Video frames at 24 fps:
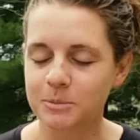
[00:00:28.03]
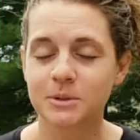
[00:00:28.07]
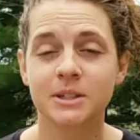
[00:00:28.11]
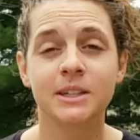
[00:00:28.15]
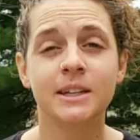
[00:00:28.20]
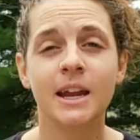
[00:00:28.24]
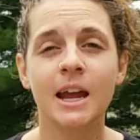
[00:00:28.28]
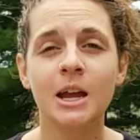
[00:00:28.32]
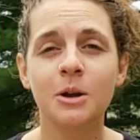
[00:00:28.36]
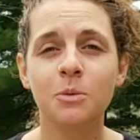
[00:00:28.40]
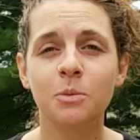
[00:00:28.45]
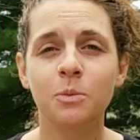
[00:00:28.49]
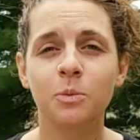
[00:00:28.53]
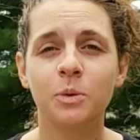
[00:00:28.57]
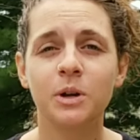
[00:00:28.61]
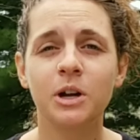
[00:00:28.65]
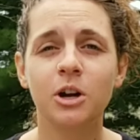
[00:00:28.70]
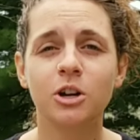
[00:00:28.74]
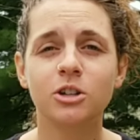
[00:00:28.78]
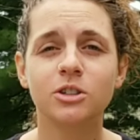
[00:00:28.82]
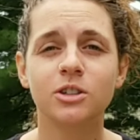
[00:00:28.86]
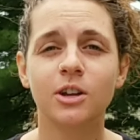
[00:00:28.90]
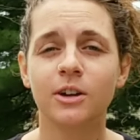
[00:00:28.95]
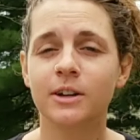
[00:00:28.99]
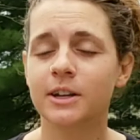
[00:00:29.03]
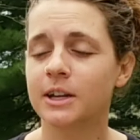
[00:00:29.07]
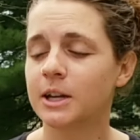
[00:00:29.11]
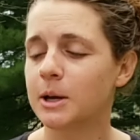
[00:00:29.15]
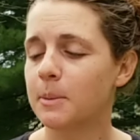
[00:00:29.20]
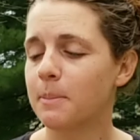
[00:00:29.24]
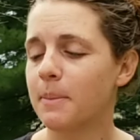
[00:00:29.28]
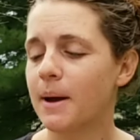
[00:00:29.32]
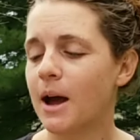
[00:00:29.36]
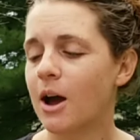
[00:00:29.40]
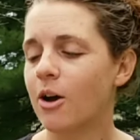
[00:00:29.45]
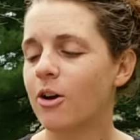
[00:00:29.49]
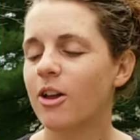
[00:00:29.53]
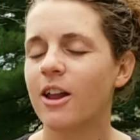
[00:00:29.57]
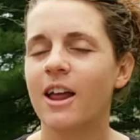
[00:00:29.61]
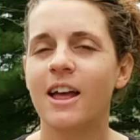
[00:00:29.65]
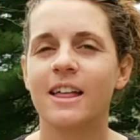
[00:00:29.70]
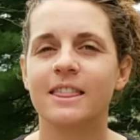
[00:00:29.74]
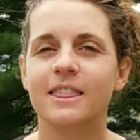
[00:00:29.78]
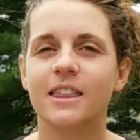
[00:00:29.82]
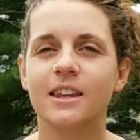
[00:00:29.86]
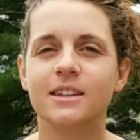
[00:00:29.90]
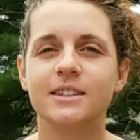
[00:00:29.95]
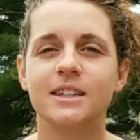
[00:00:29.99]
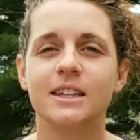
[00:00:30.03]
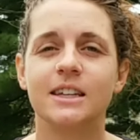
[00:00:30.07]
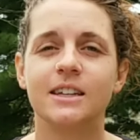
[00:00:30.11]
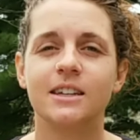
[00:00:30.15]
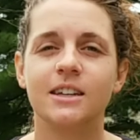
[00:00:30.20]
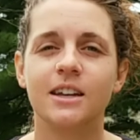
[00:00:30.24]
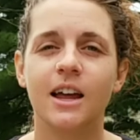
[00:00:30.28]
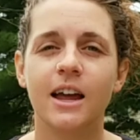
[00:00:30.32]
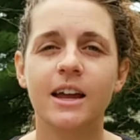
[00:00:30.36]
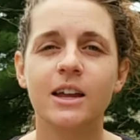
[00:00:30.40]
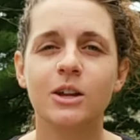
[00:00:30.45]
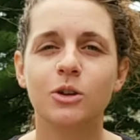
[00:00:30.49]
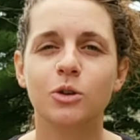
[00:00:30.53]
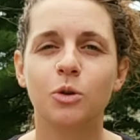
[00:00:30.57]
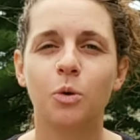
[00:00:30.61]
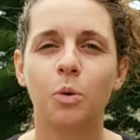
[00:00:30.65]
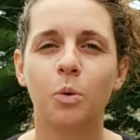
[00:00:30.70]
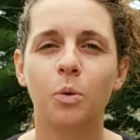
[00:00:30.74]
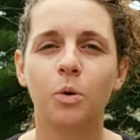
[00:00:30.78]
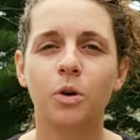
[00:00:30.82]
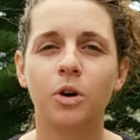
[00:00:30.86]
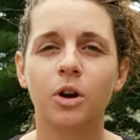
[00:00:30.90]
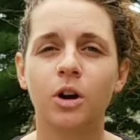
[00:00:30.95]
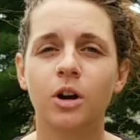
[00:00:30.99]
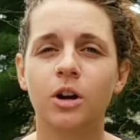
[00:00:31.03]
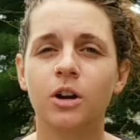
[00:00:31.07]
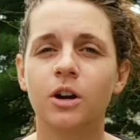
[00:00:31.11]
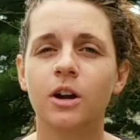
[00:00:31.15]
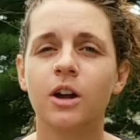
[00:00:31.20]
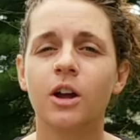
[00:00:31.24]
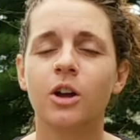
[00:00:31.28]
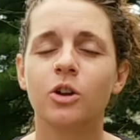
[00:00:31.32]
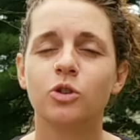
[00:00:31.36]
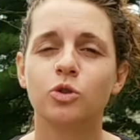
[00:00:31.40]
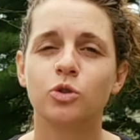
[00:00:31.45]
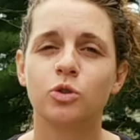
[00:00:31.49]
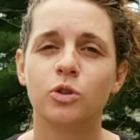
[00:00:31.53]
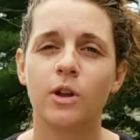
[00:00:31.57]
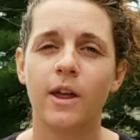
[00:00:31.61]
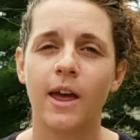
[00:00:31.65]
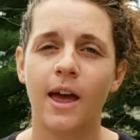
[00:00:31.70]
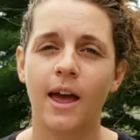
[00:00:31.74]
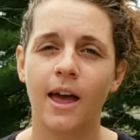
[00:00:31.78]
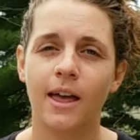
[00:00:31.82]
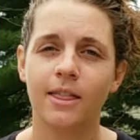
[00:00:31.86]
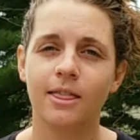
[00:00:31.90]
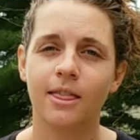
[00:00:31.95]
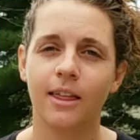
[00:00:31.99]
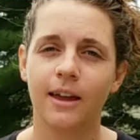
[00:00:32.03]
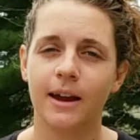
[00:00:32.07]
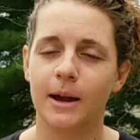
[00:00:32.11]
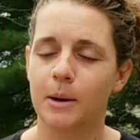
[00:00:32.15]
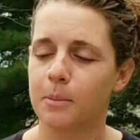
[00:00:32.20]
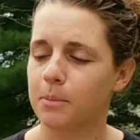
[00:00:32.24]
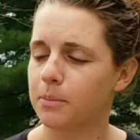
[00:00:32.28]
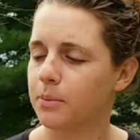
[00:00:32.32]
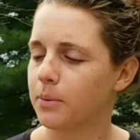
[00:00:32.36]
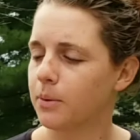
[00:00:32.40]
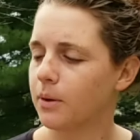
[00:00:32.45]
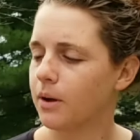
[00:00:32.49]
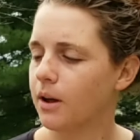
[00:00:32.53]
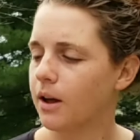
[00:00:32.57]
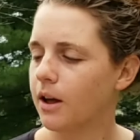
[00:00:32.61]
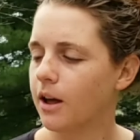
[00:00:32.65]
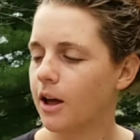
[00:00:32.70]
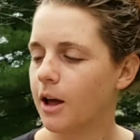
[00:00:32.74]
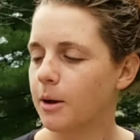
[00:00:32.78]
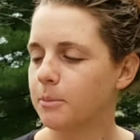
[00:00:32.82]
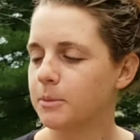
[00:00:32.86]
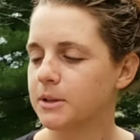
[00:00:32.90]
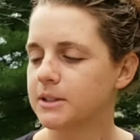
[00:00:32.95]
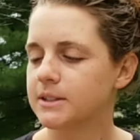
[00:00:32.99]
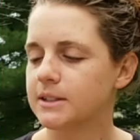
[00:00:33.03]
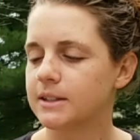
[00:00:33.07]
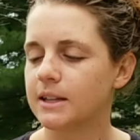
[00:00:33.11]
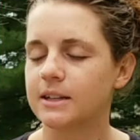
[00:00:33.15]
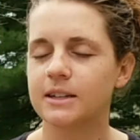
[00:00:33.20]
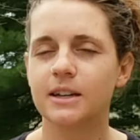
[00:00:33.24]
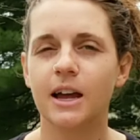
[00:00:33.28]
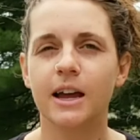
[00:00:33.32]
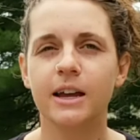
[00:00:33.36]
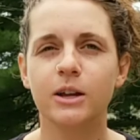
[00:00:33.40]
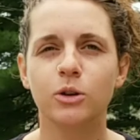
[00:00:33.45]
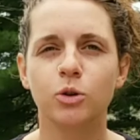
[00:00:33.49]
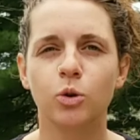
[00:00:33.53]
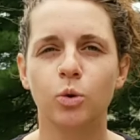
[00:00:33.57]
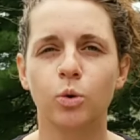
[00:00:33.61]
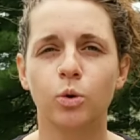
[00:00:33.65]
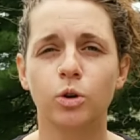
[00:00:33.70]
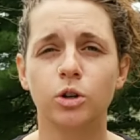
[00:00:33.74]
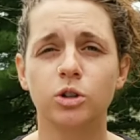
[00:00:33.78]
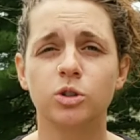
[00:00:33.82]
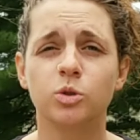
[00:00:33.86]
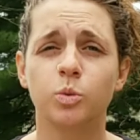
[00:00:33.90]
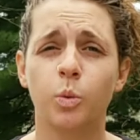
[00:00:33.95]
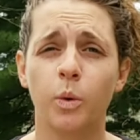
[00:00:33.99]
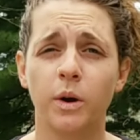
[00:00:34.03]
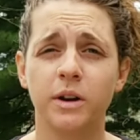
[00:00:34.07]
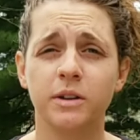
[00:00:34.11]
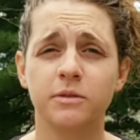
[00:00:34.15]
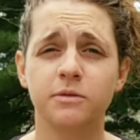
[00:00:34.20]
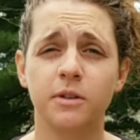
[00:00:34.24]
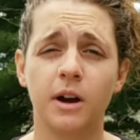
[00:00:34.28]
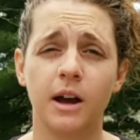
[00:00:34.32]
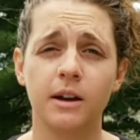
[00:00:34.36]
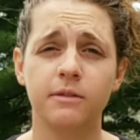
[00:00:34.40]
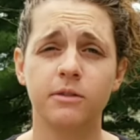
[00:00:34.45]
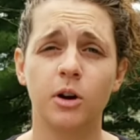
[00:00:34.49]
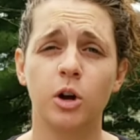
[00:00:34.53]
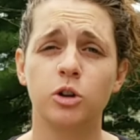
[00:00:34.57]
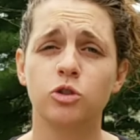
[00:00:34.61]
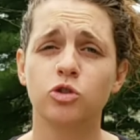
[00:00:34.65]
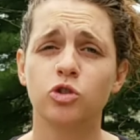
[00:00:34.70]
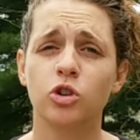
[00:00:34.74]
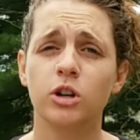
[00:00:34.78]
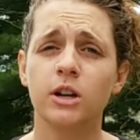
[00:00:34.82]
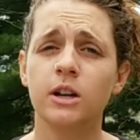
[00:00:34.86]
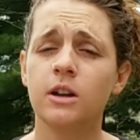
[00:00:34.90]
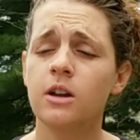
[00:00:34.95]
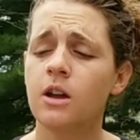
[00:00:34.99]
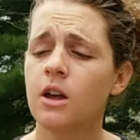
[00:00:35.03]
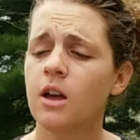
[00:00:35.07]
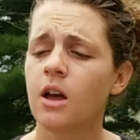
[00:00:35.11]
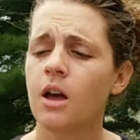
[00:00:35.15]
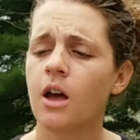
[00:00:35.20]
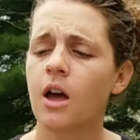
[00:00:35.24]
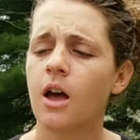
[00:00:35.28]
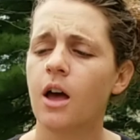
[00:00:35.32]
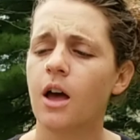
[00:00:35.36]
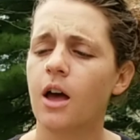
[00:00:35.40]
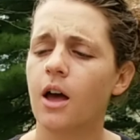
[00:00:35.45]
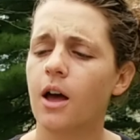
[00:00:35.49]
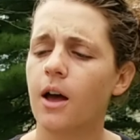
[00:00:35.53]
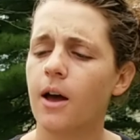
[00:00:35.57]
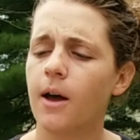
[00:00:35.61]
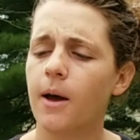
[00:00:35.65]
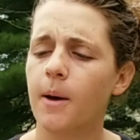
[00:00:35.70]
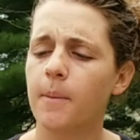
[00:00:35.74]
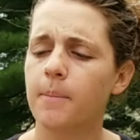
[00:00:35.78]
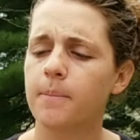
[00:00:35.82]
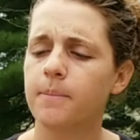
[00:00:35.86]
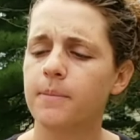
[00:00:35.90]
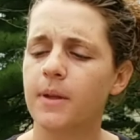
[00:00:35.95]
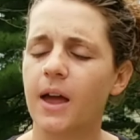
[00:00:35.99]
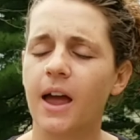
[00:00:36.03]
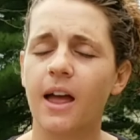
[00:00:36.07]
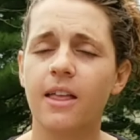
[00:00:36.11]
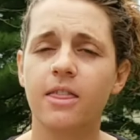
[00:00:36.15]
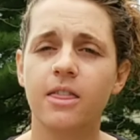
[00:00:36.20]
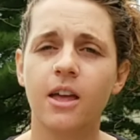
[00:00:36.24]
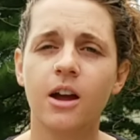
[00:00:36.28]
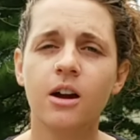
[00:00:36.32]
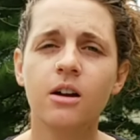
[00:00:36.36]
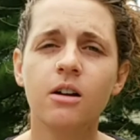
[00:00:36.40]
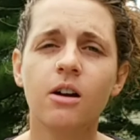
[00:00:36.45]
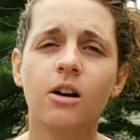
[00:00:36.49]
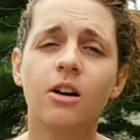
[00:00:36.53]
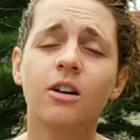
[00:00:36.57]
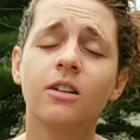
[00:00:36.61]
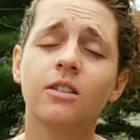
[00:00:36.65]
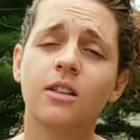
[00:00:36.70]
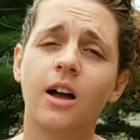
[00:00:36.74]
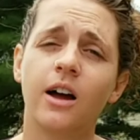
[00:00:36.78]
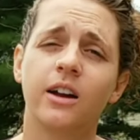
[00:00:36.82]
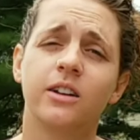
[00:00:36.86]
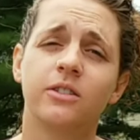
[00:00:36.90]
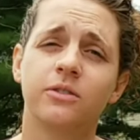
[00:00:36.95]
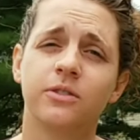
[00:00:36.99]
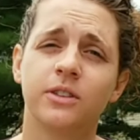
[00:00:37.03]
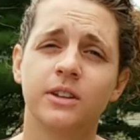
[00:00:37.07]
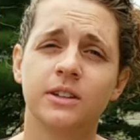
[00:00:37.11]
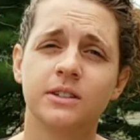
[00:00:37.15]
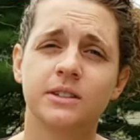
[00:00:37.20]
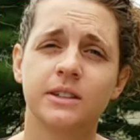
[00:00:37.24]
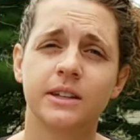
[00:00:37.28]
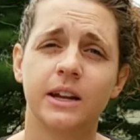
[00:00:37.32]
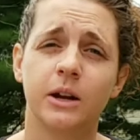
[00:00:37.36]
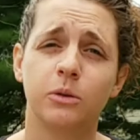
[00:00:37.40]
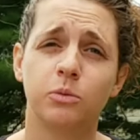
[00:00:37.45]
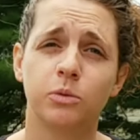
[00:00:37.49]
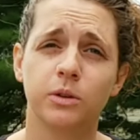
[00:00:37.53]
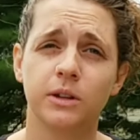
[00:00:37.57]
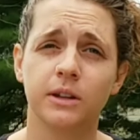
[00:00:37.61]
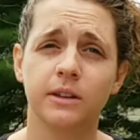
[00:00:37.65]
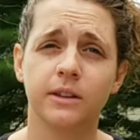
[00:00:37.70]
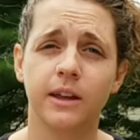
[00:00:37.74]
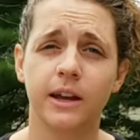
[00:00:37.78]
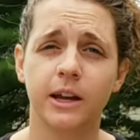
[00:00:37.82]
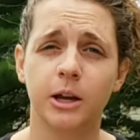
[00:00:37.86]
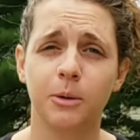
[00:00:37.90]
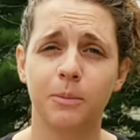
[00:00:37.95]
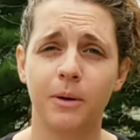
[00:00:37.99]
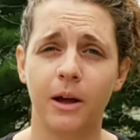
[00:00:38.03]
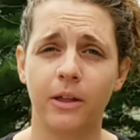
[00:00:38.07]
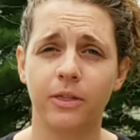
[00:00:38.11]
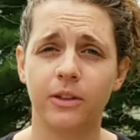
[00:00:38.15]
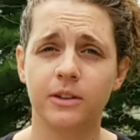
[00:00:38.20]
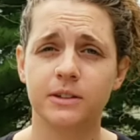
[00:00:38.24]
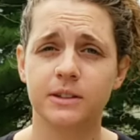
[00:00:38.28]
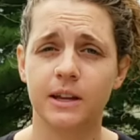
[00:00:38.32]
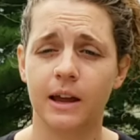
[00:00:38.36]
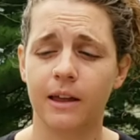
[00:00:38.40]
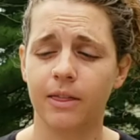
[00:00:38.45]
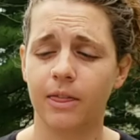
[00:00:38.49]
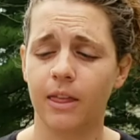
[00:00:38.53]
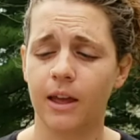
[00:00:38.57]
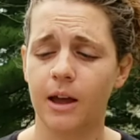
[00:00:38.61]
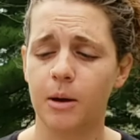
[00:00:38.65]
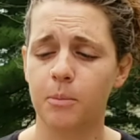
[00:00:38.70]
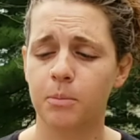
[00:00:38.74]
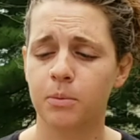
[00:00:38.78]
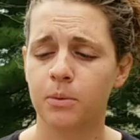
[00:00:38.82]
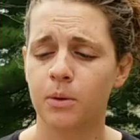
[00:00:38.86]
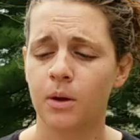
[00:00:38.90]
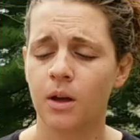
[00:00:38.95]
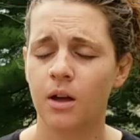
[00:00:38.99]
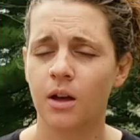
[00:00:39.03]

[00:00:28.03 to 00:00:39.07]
Today we are talking about this Nitecore headlamp. It's the Nitecore 2500, and there are a lot of things that I really like about this headlamp.